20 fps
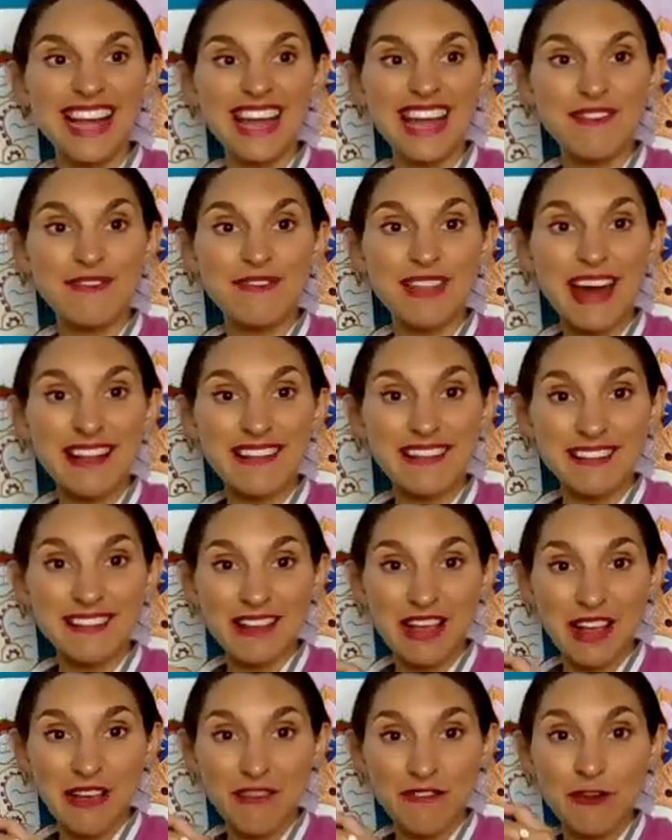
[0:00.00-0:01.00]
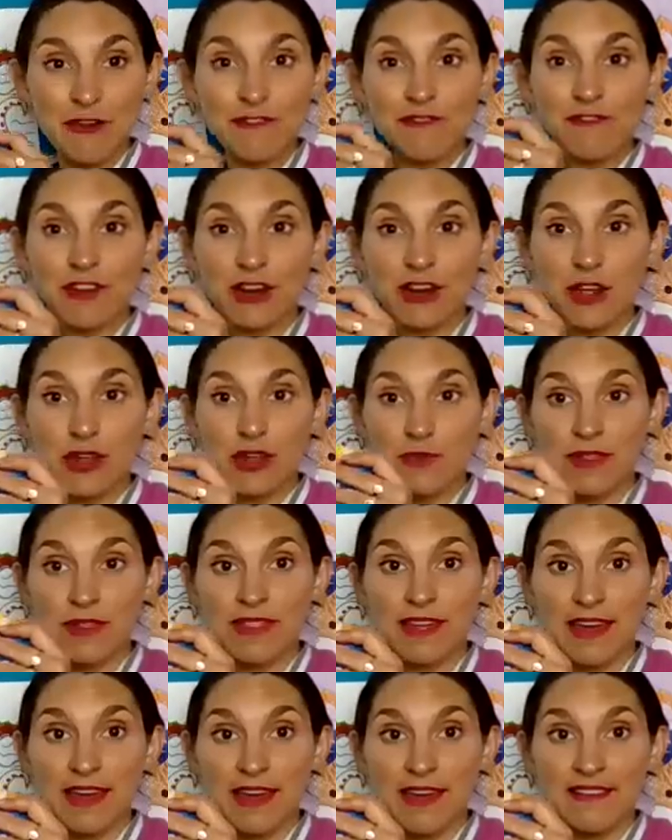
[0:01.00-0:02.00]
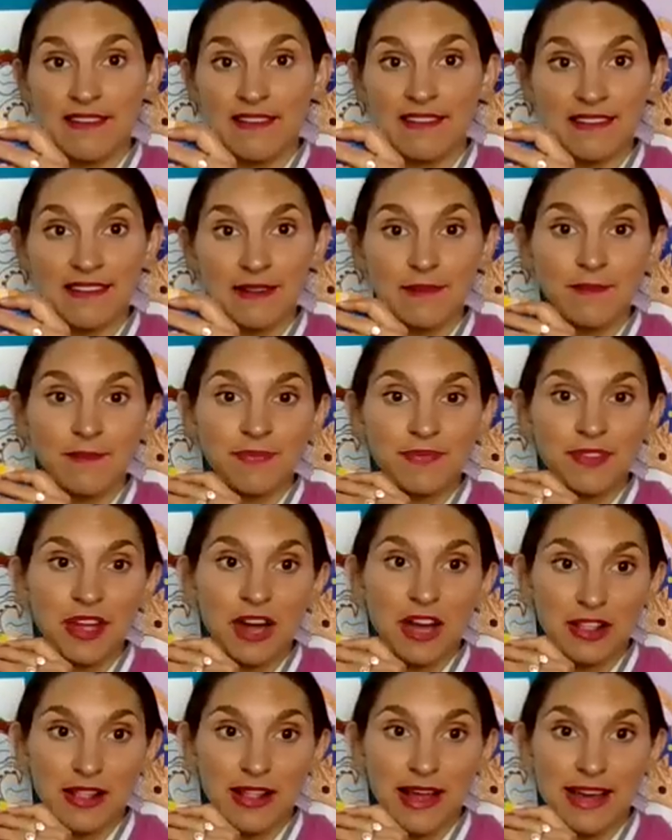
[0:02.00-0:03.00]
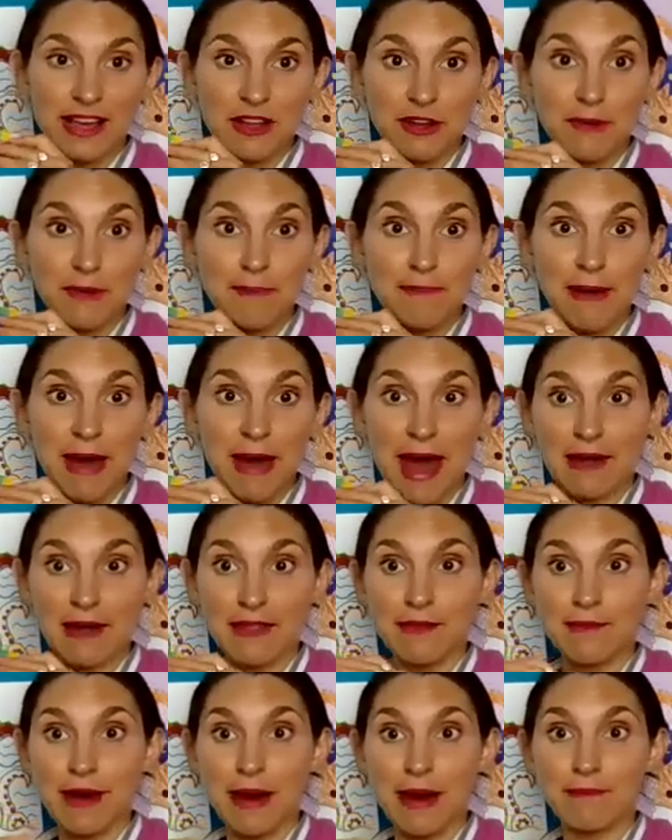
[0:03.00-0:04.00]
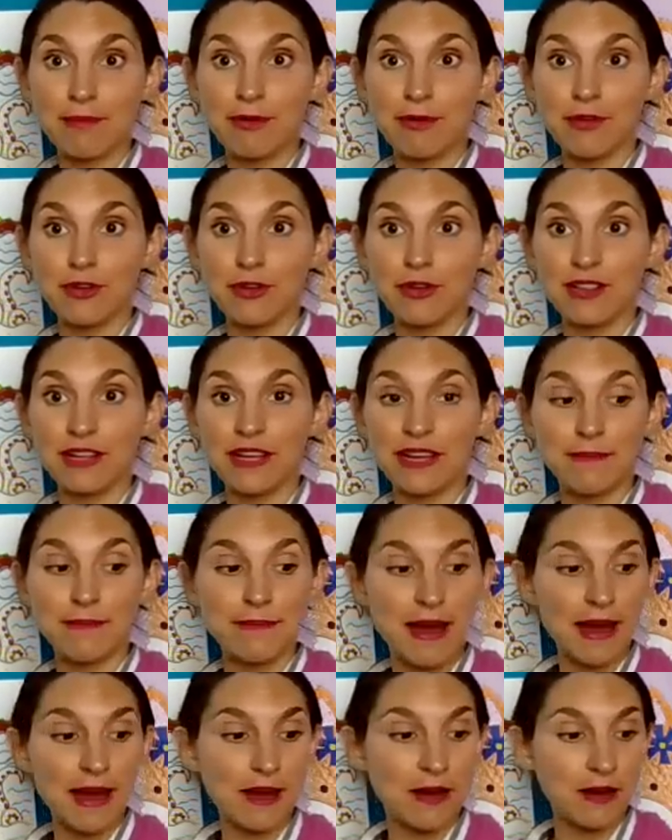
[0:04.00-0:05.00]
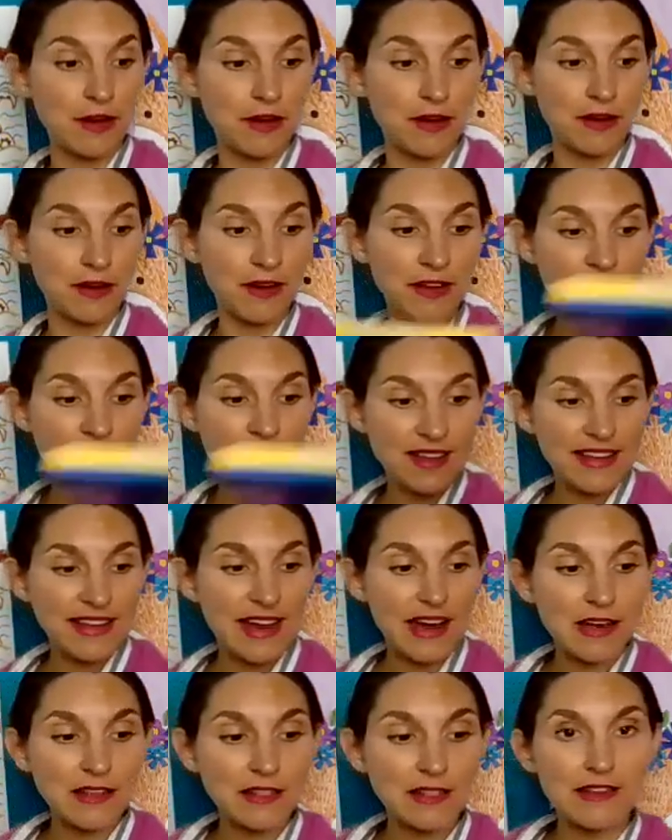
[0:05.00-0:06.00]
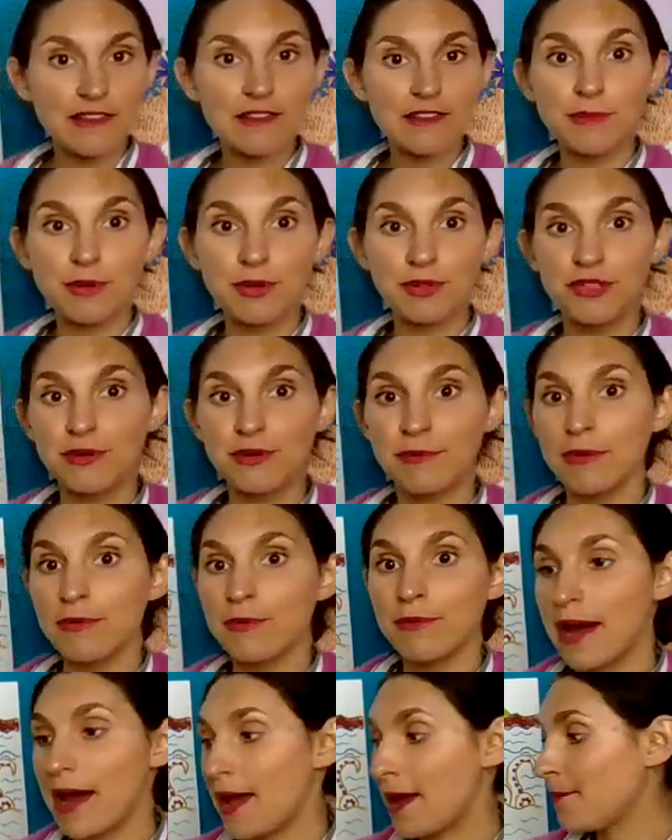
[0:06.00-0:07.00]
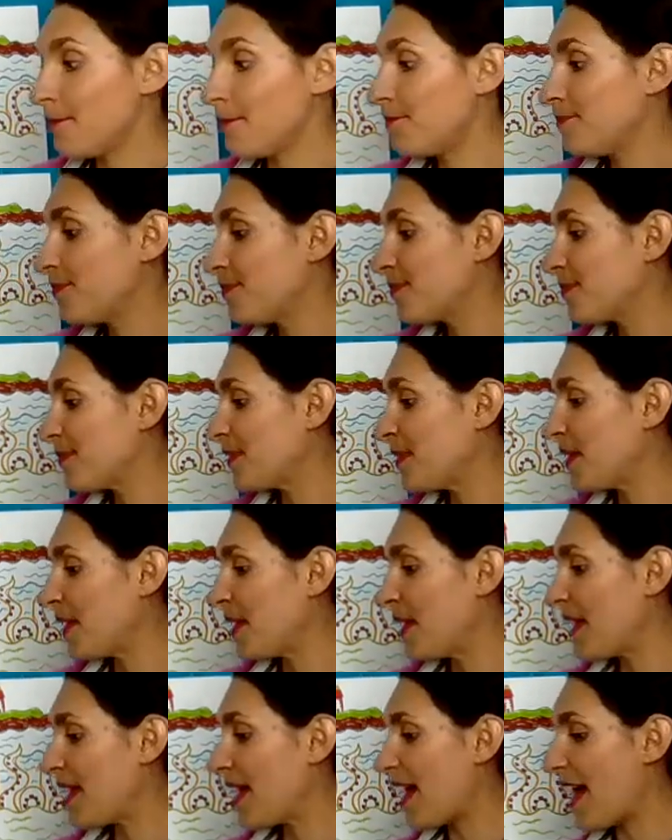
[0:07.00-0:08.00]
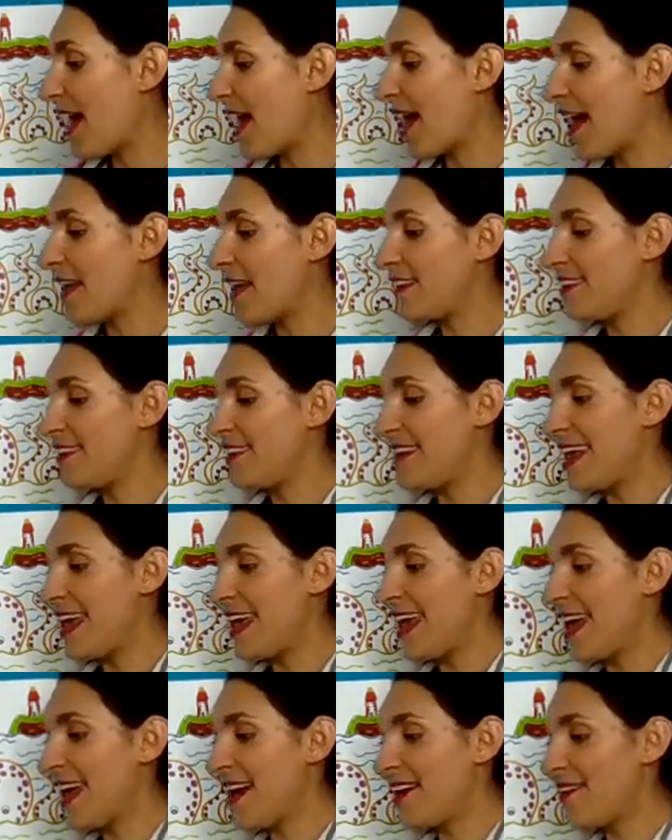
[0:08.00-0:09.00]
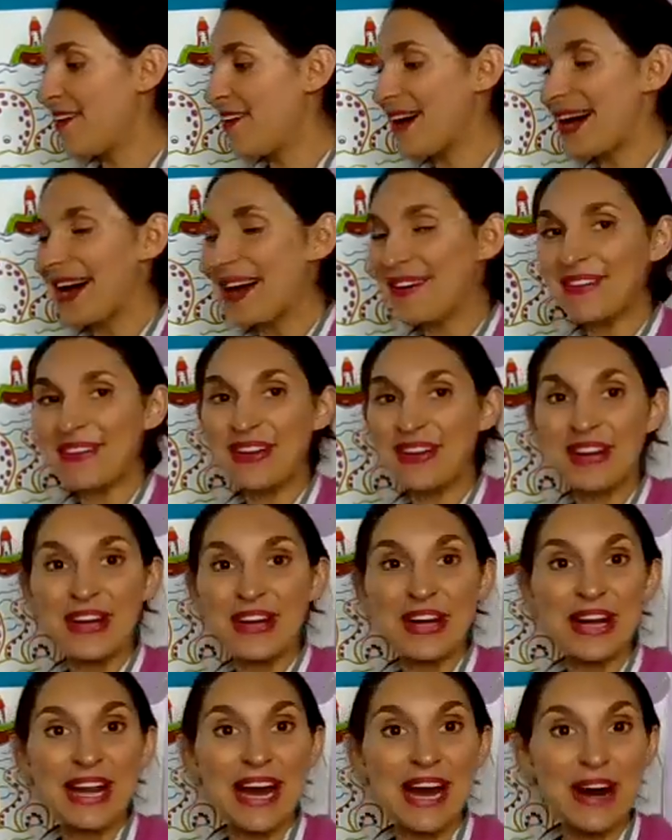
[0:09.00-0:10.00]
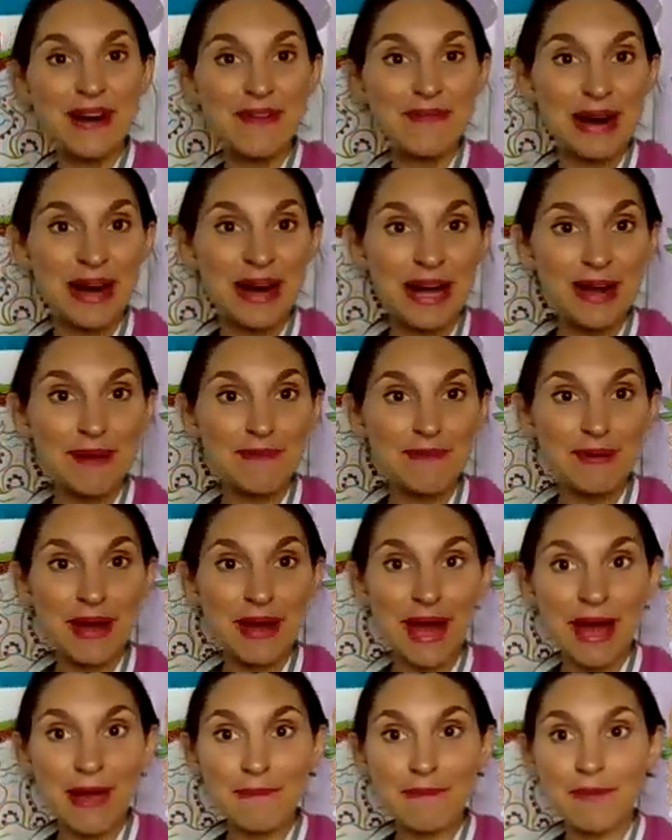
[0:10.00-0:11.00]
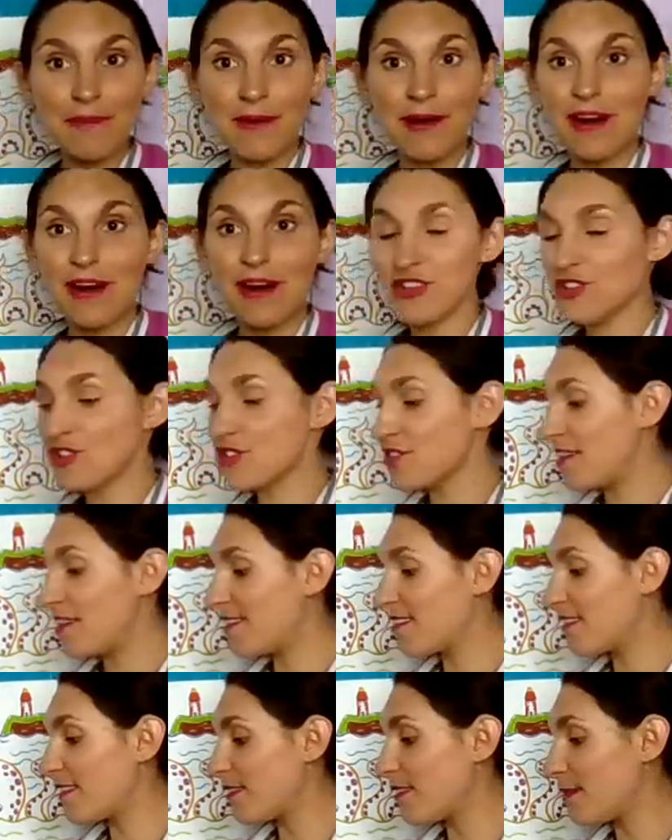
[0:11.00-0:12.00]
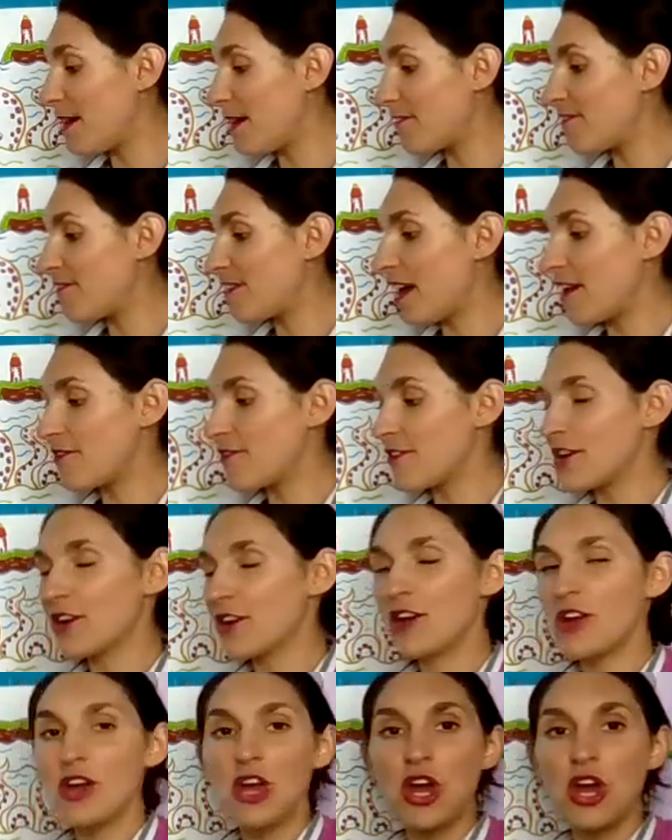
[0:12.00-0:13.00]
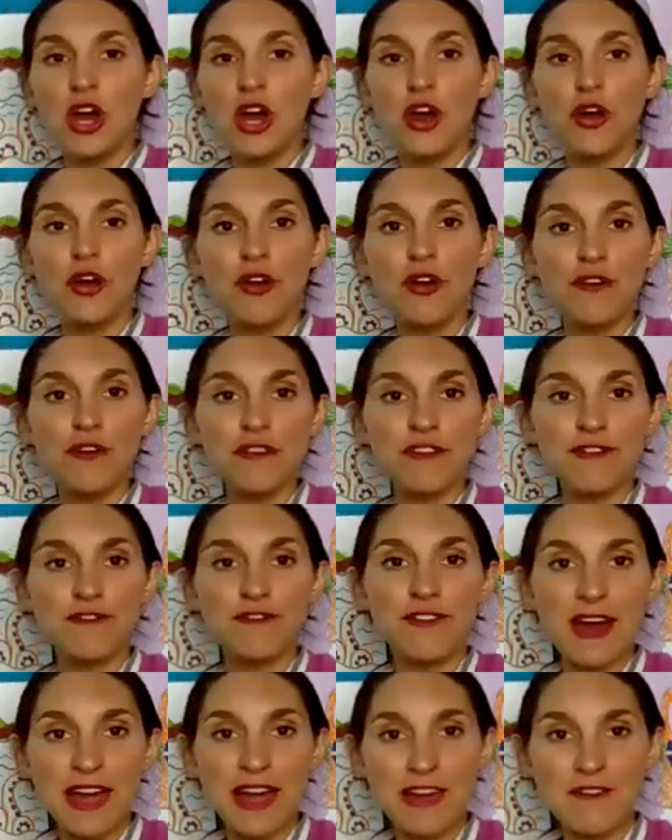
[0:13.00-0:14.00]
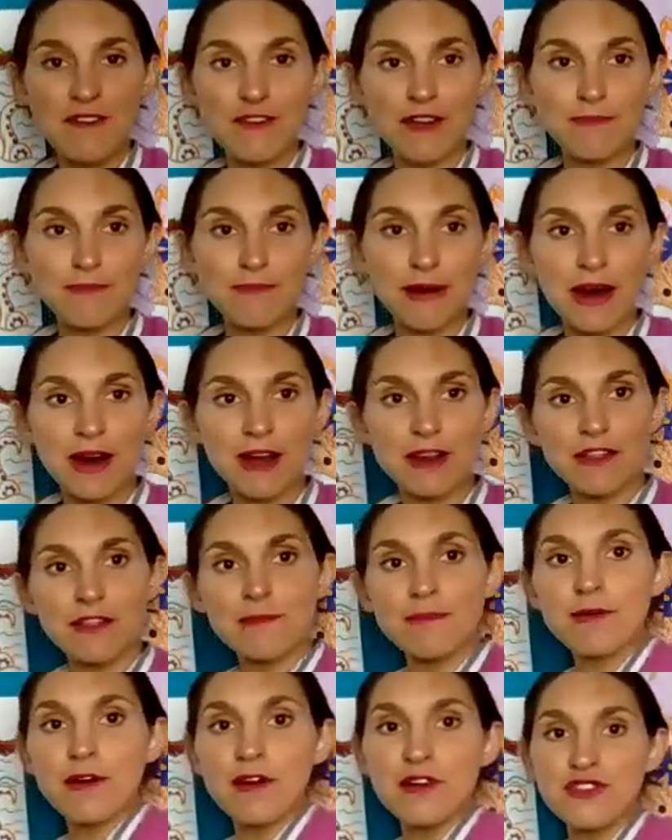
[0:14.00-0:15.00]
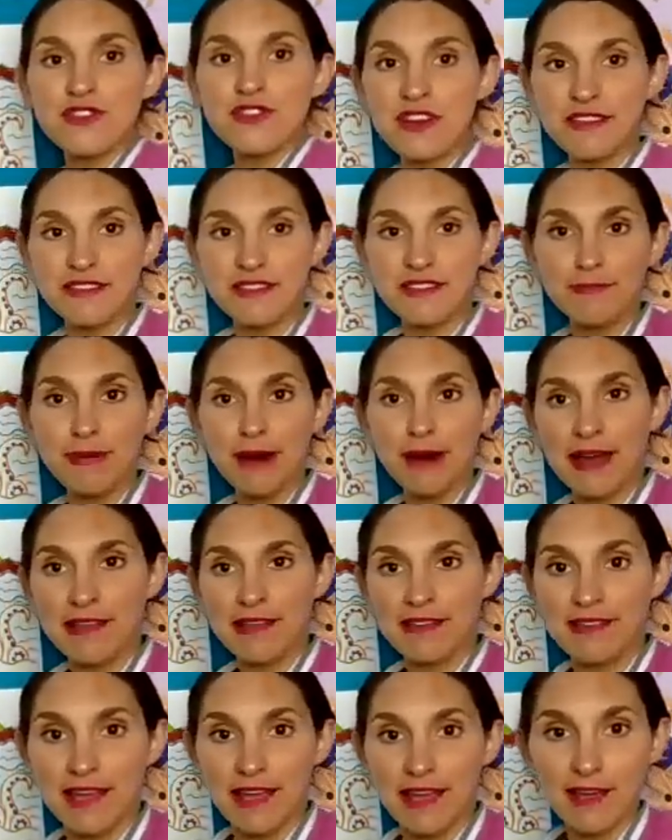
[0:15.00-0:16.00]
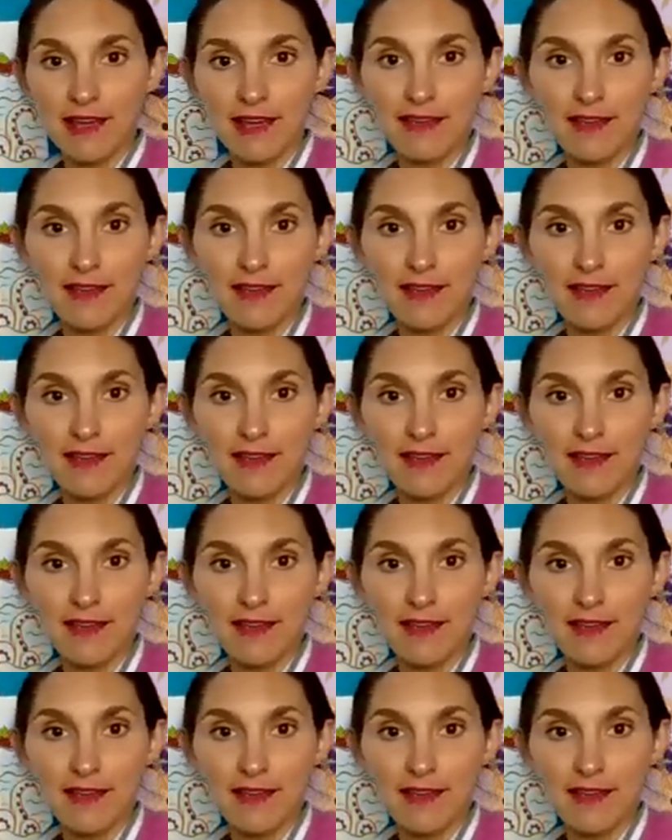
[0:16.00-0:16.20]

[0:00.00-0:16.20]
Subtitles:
If you're finished with these, I'd like you to pack them up, put your lid back on, and let's put them away. And now I'm going to get out my paintbrush. This is my favorite. Whose favorite part of the project is painting?